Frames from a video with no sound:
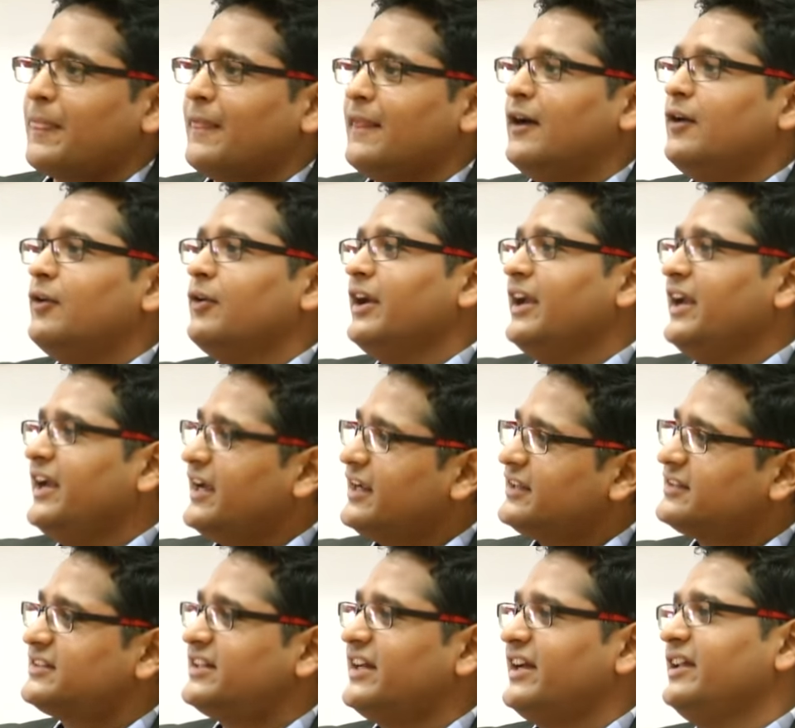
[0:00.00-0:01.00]
Now
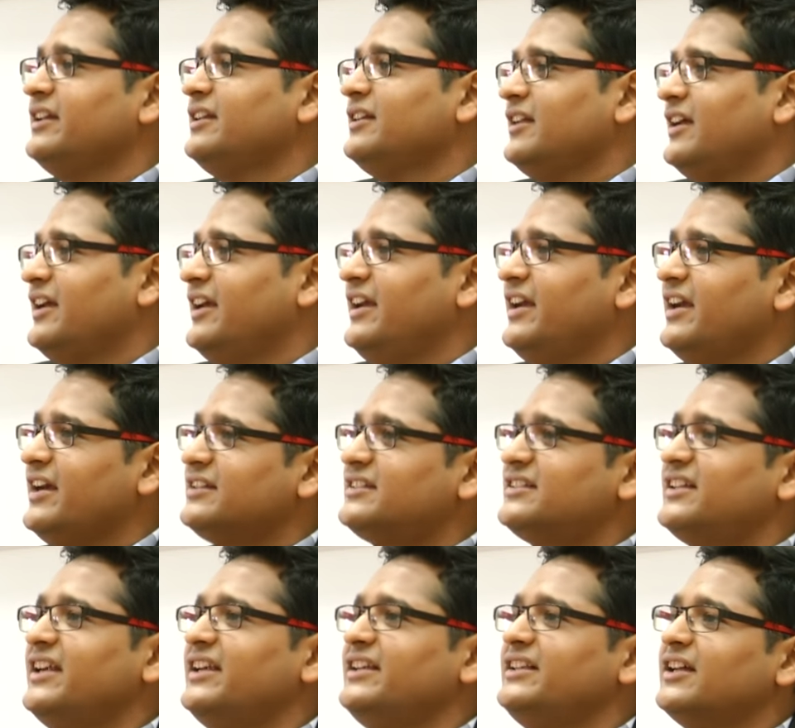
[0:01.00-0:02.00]
AS10,
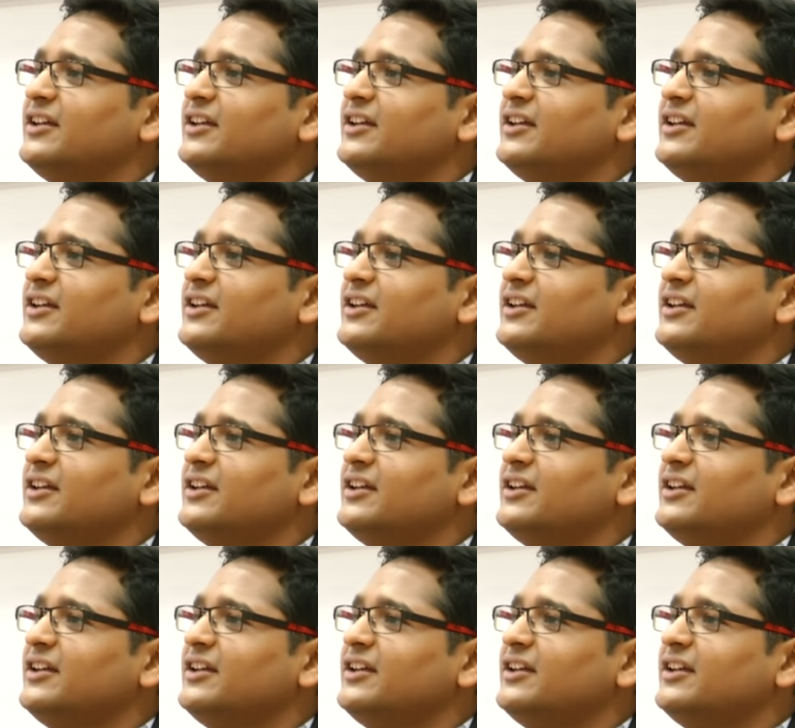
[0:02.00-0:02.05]
AS10